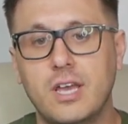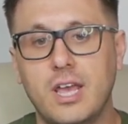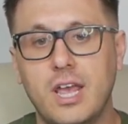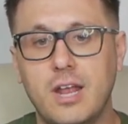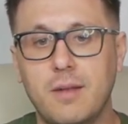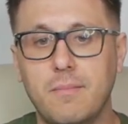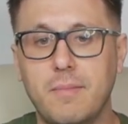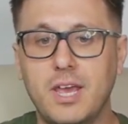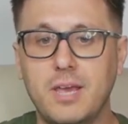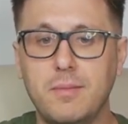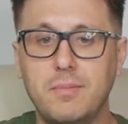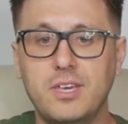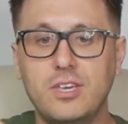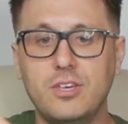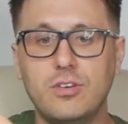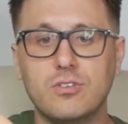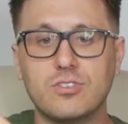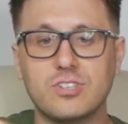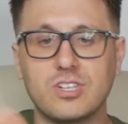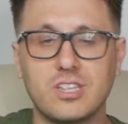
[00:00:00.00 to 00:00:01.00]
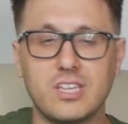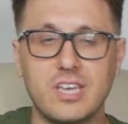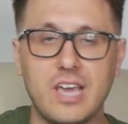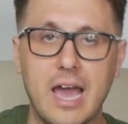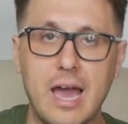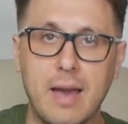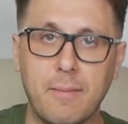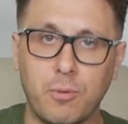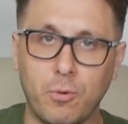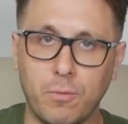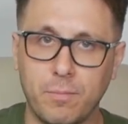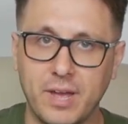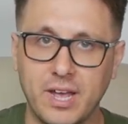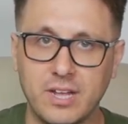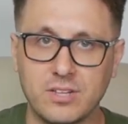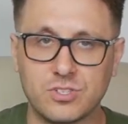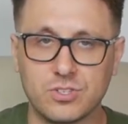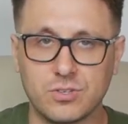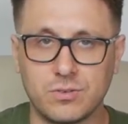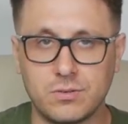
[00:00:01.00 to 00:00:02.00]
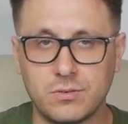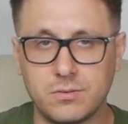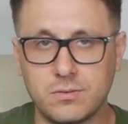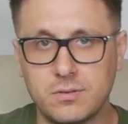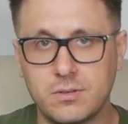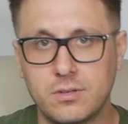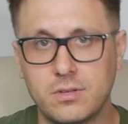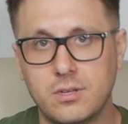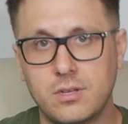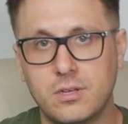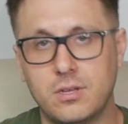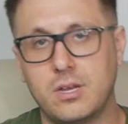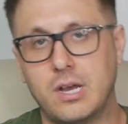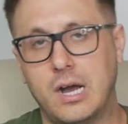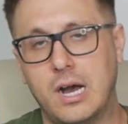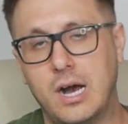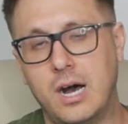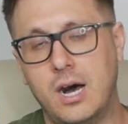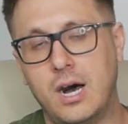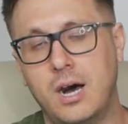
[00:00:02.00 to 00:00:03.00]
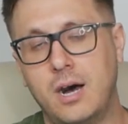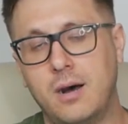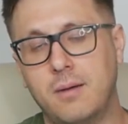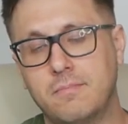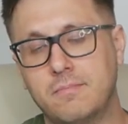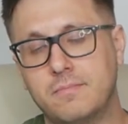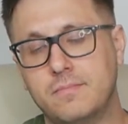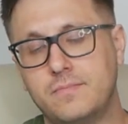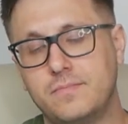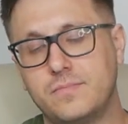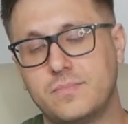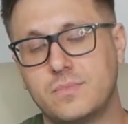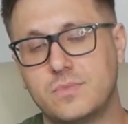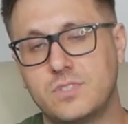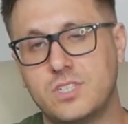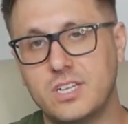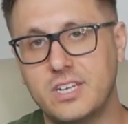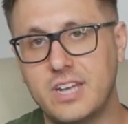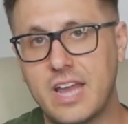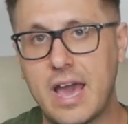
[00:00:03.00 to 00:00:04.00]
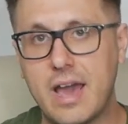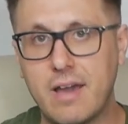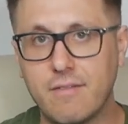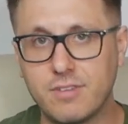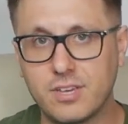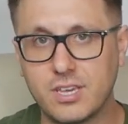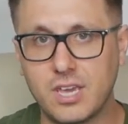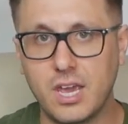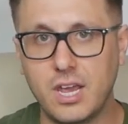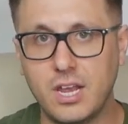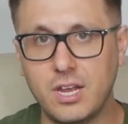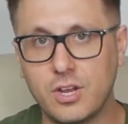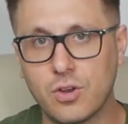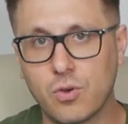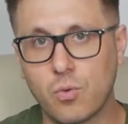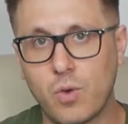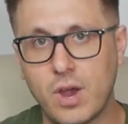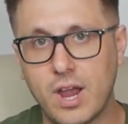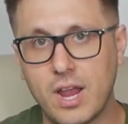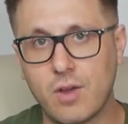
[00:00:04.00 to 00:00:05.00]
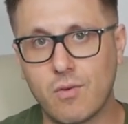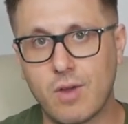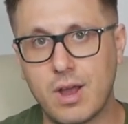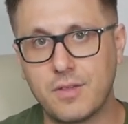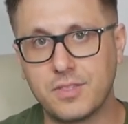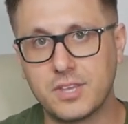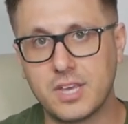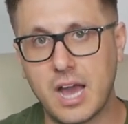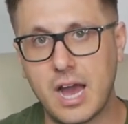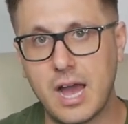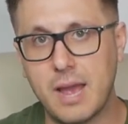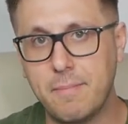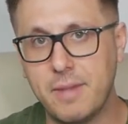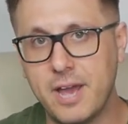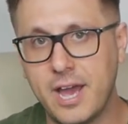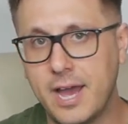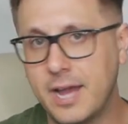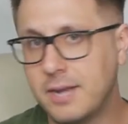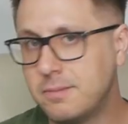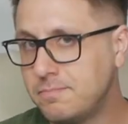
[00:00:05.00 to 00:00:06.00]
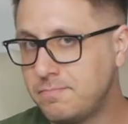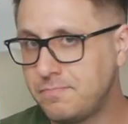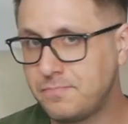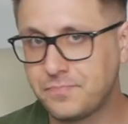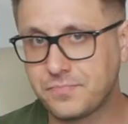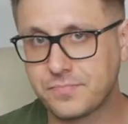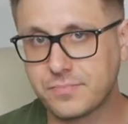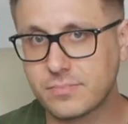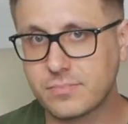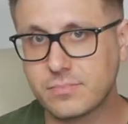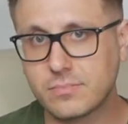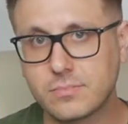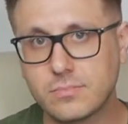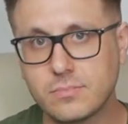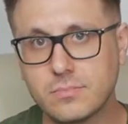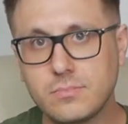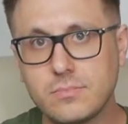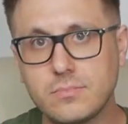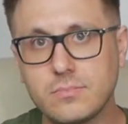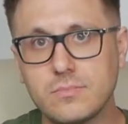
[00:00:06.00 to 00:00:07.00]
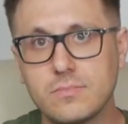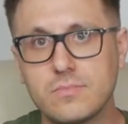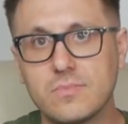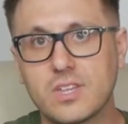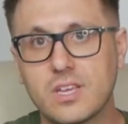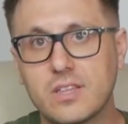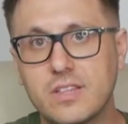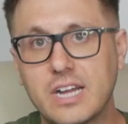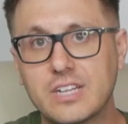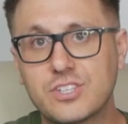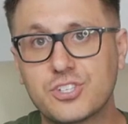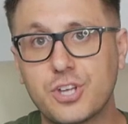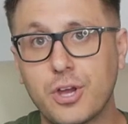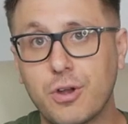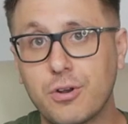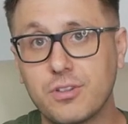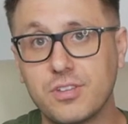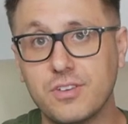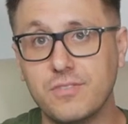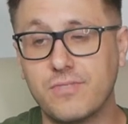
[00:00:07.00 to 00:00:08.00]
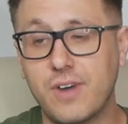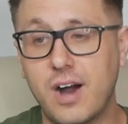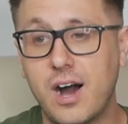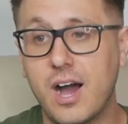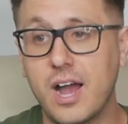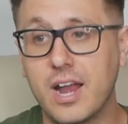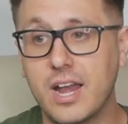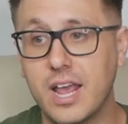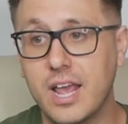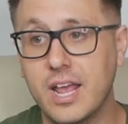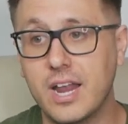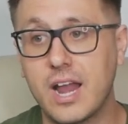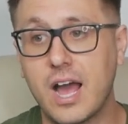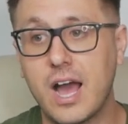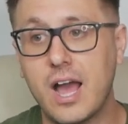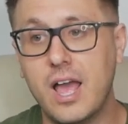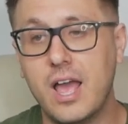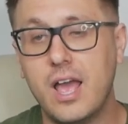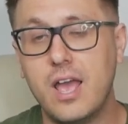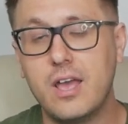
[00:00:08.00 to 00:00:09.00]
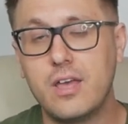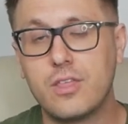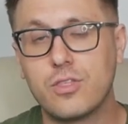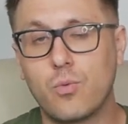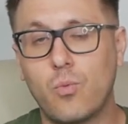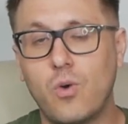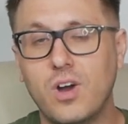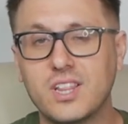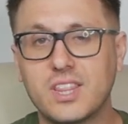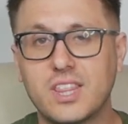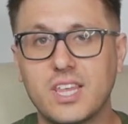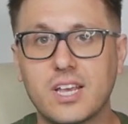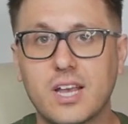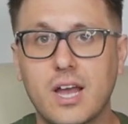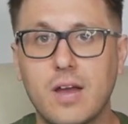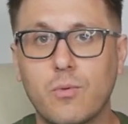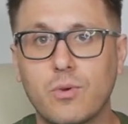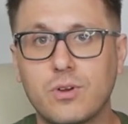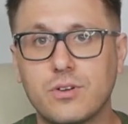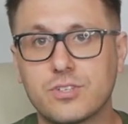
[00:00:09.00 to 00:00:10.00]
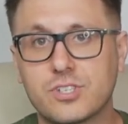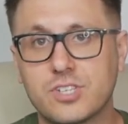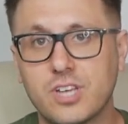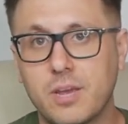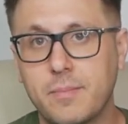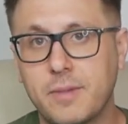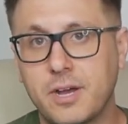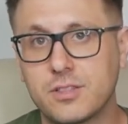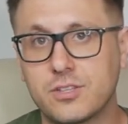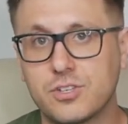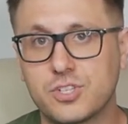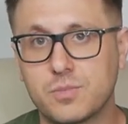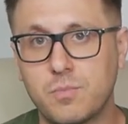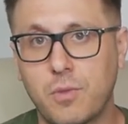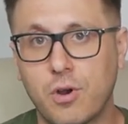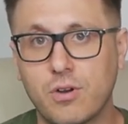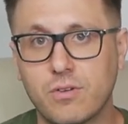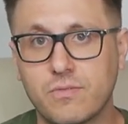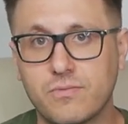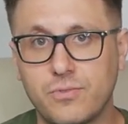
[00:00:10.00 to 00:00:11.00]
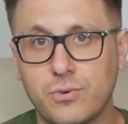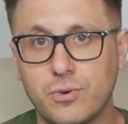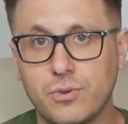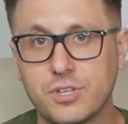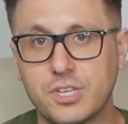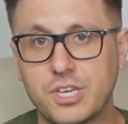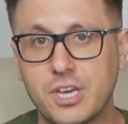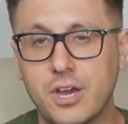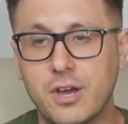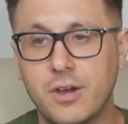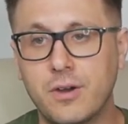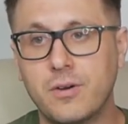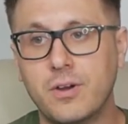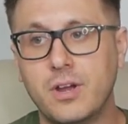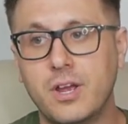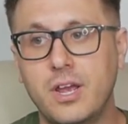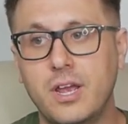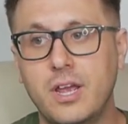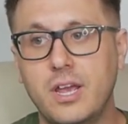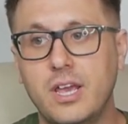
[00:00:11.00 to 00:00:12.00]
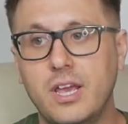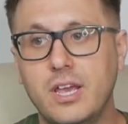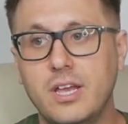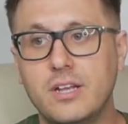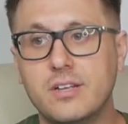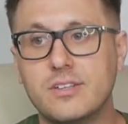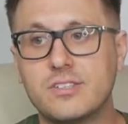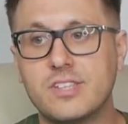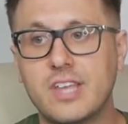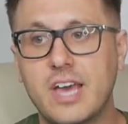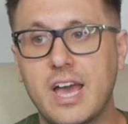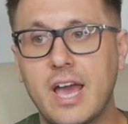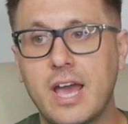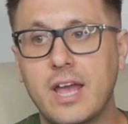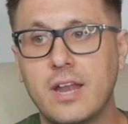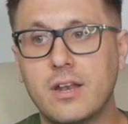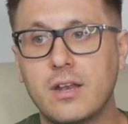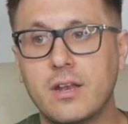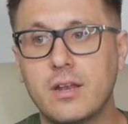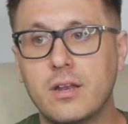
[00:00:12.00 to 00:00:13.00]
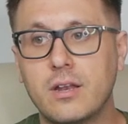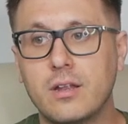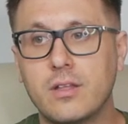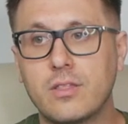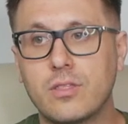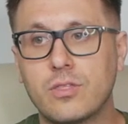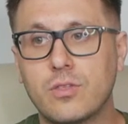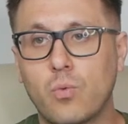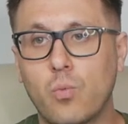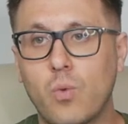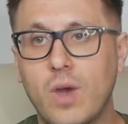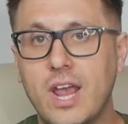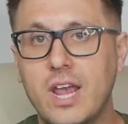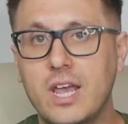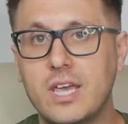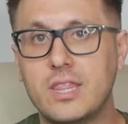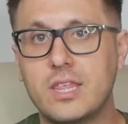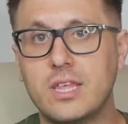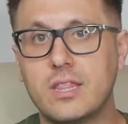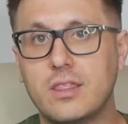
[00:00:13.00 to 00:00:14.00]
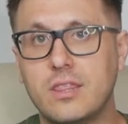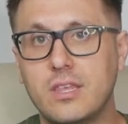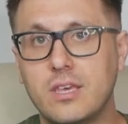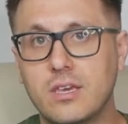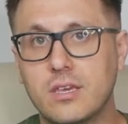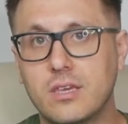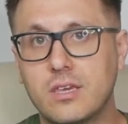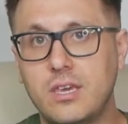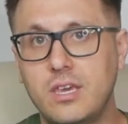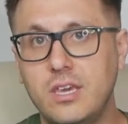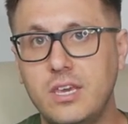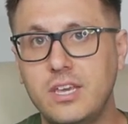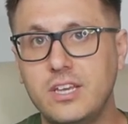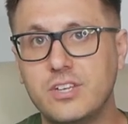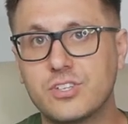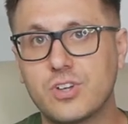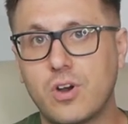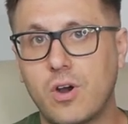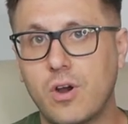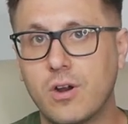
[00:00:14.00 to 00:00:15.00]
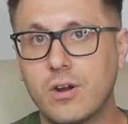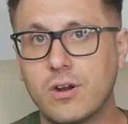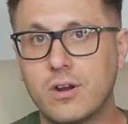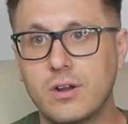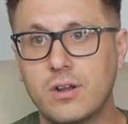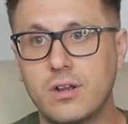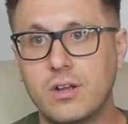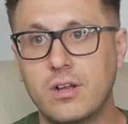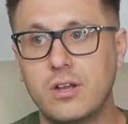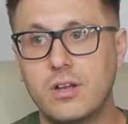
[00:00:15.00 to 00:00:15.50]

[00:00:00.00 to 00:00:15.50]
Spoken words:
and maybe using the Apple Pencil to navigate your way around the iPad, that's totally fine. And the one thing I will say about the Smart Folio is that the way that the keys are,